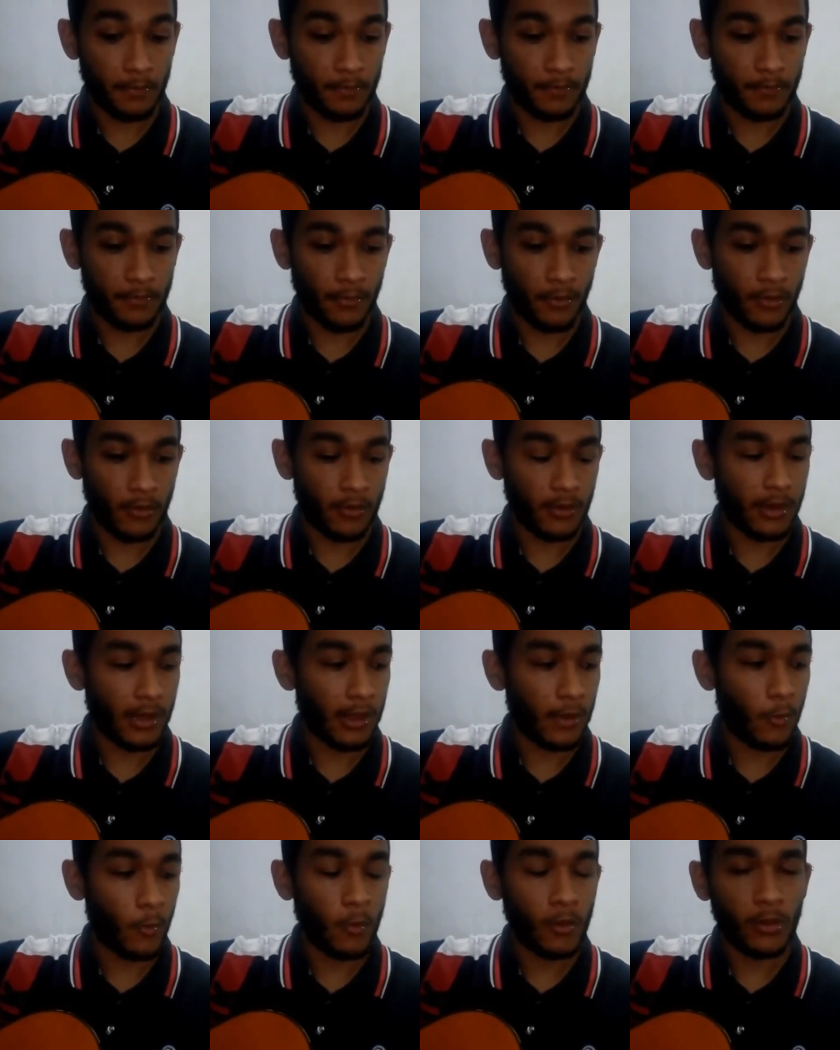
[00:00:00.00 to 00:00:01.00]
But I
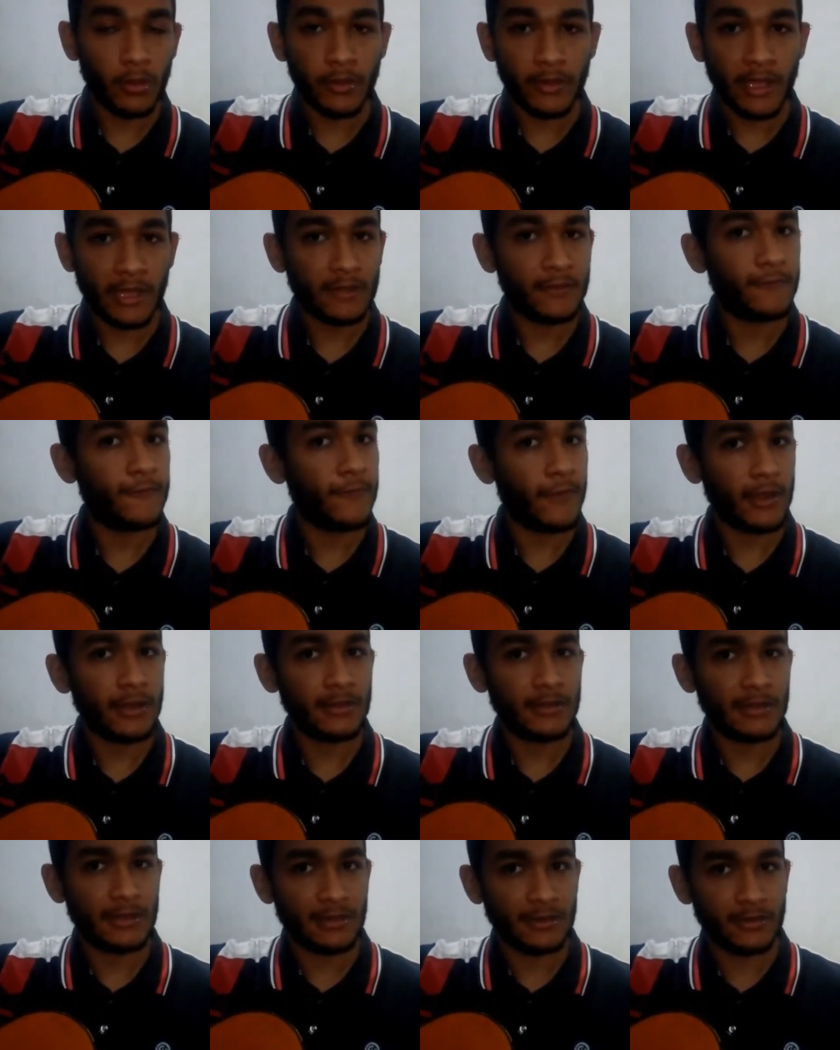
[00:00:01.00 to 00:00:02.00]
will not
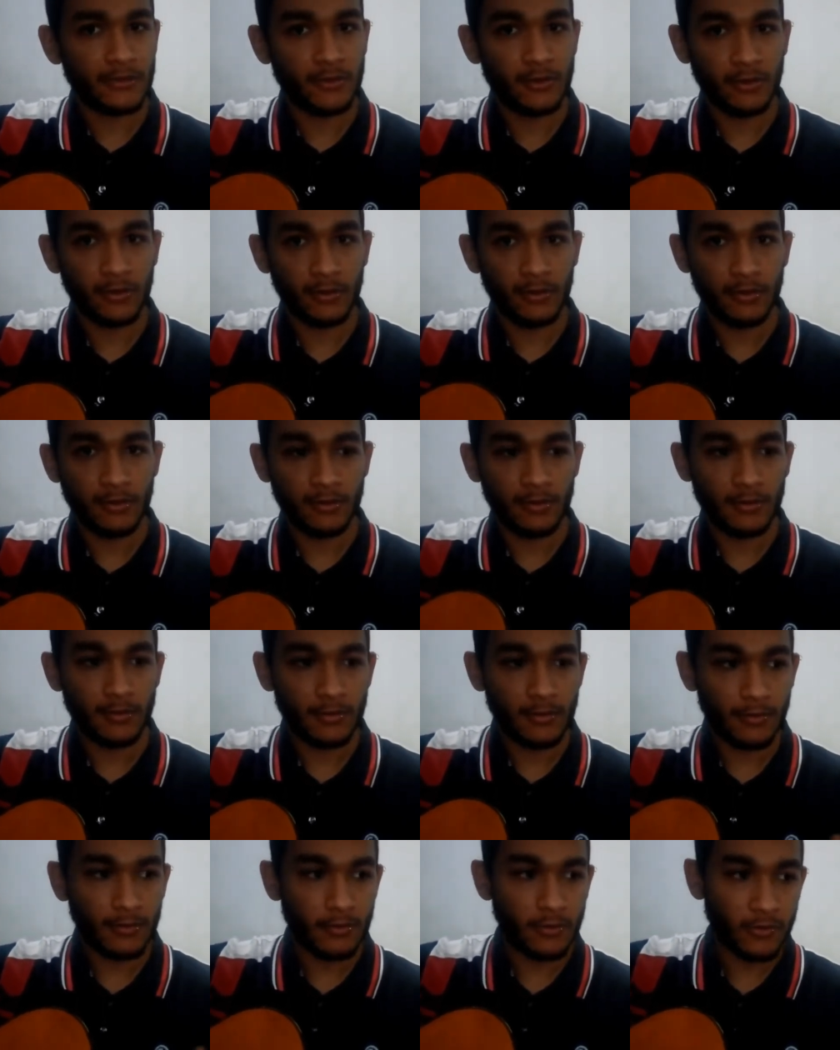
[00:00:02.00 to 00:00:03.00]
finally tune
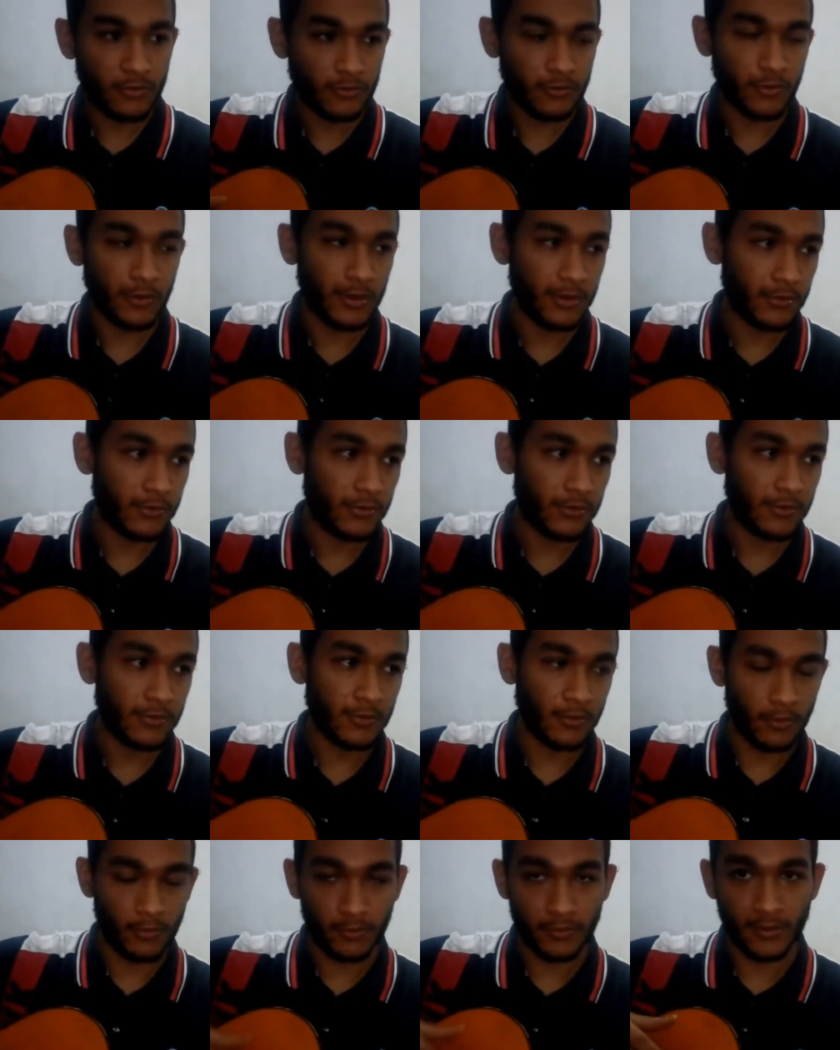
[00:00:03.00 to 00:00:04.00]
the strings
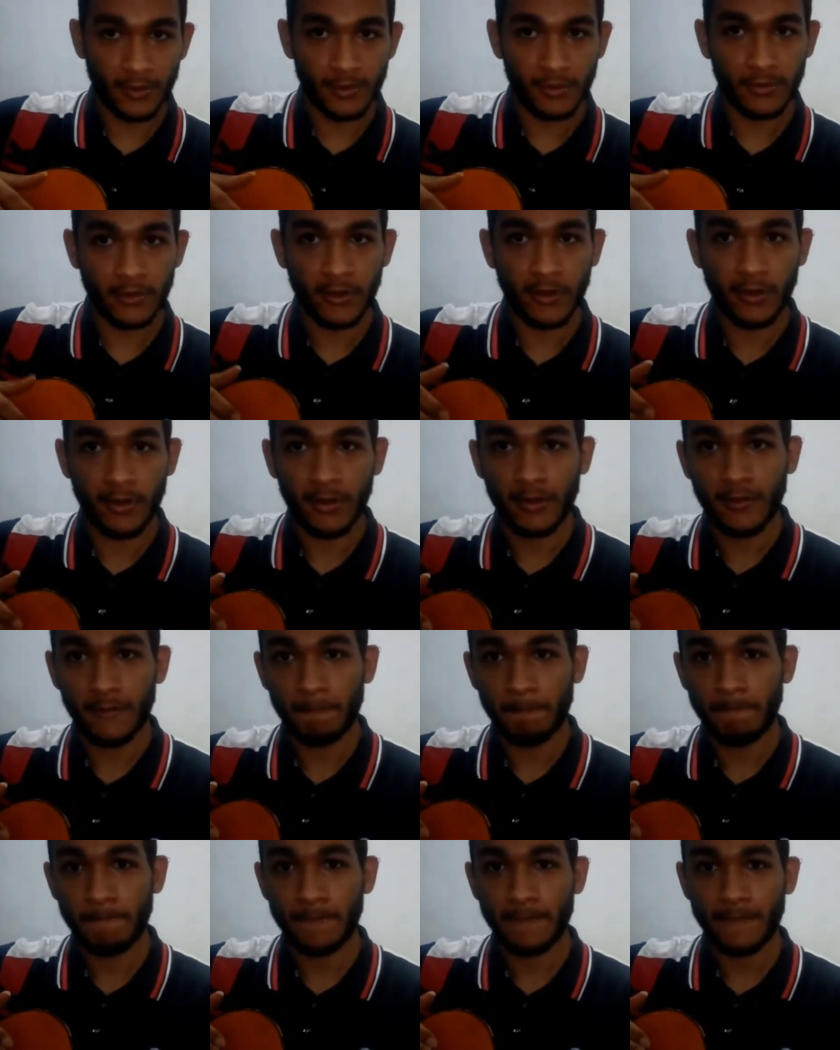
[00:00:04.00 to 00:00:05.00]
until
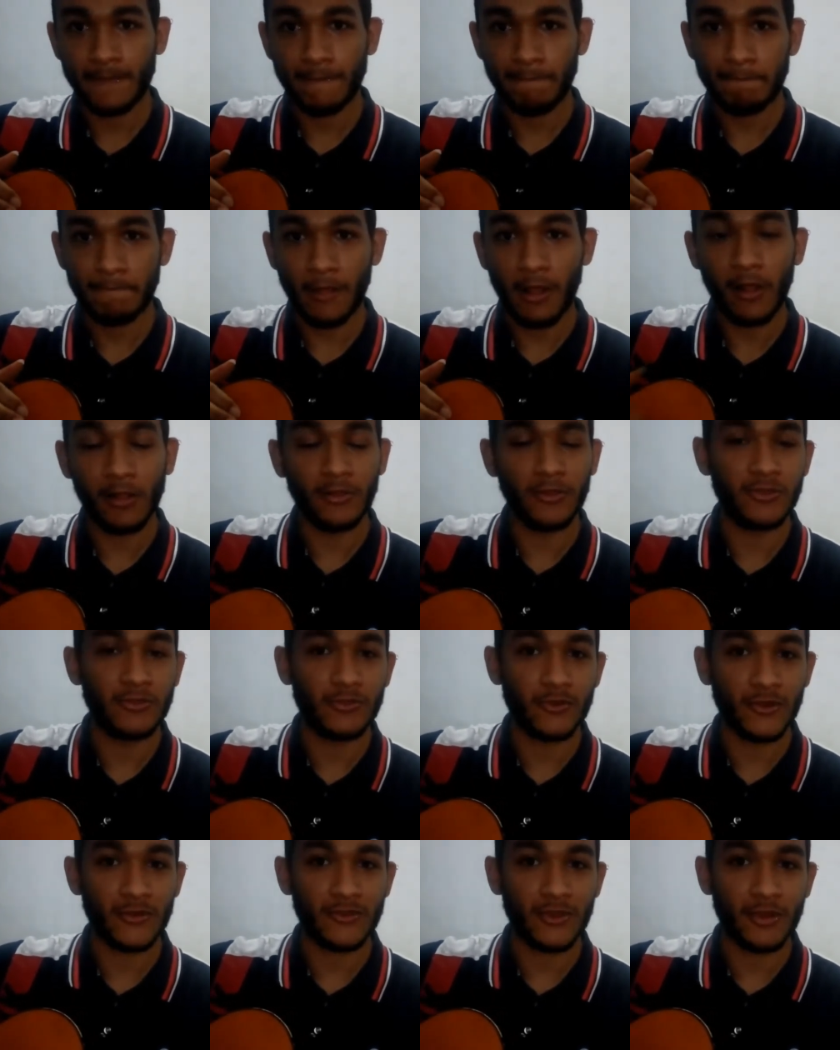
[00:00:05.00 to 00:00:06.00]
all the
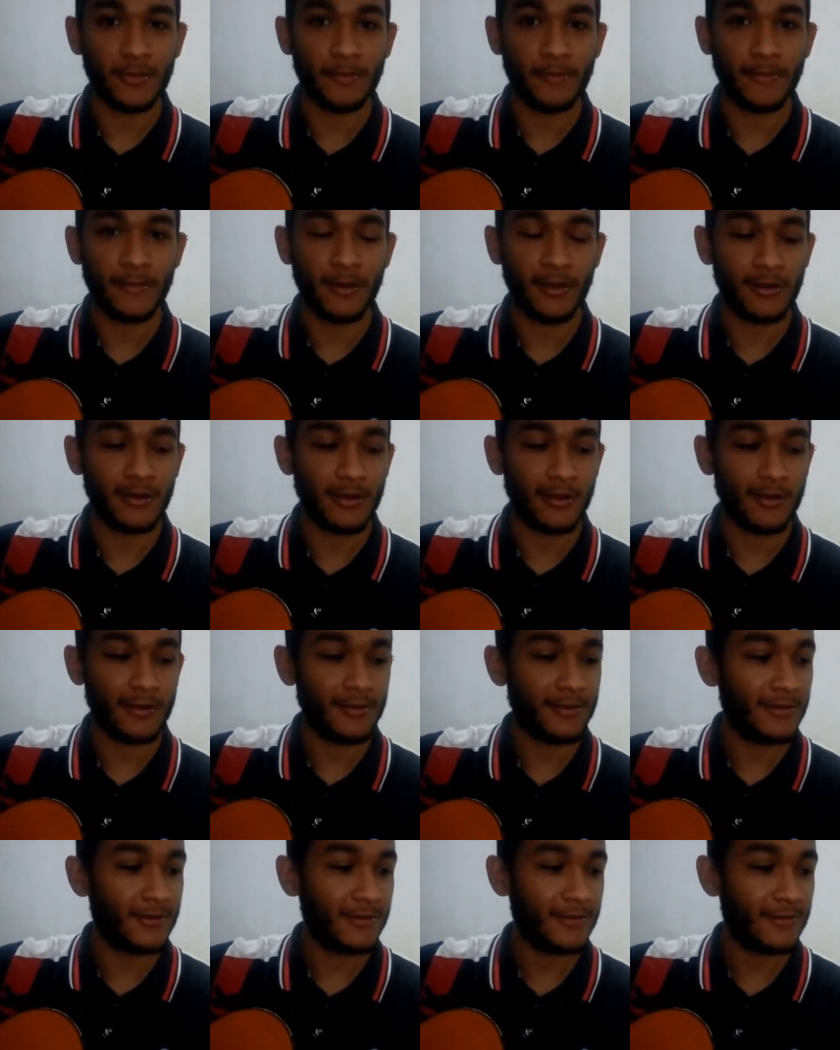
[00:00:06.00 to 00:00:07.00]
strings are put
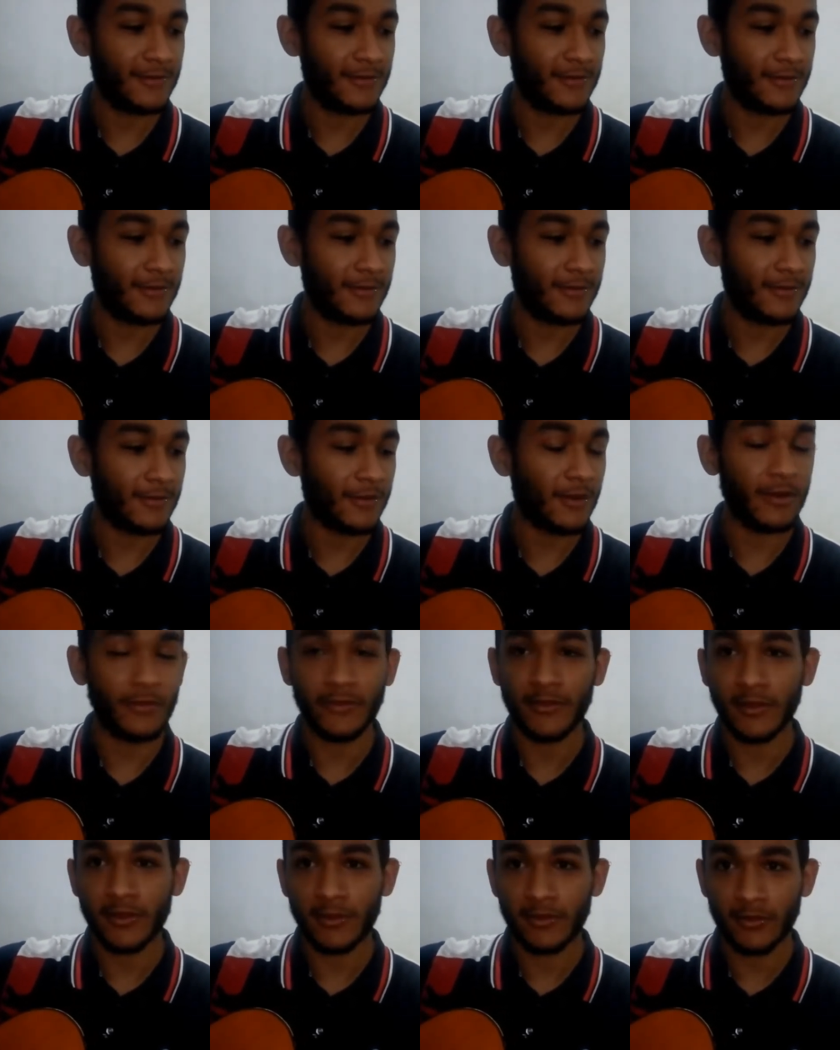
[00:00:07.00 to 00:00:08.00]
on the
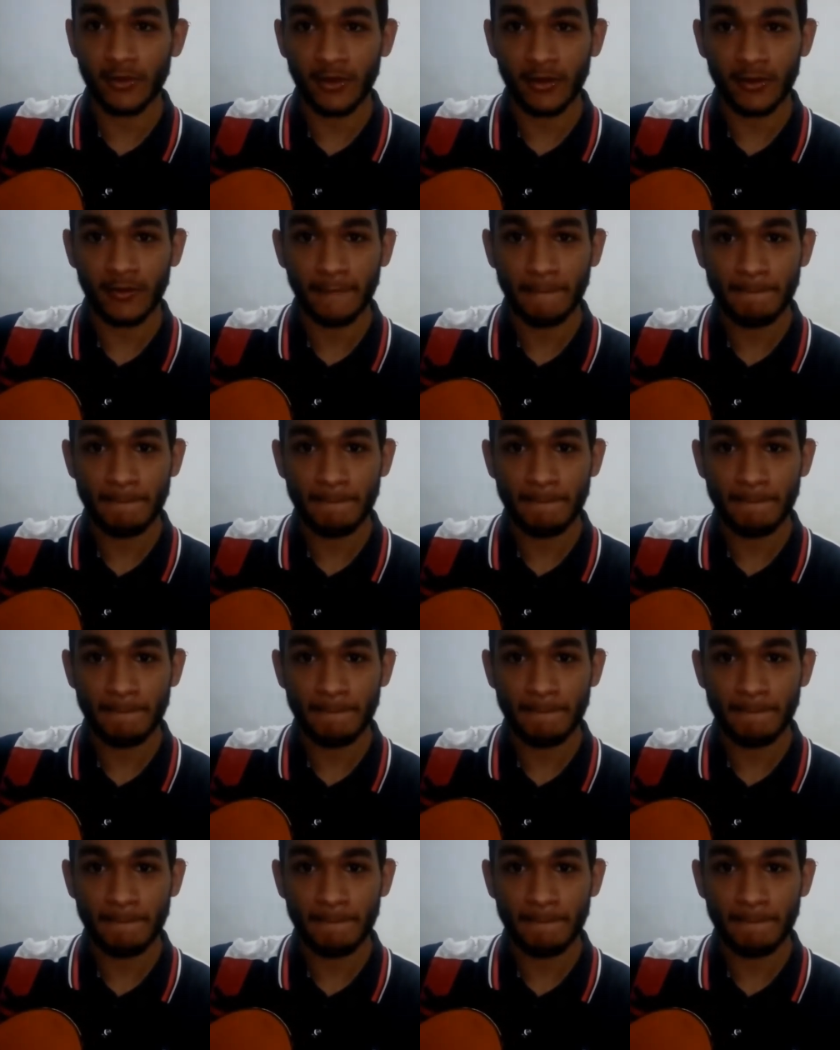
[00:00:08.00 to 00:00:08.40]
guitar,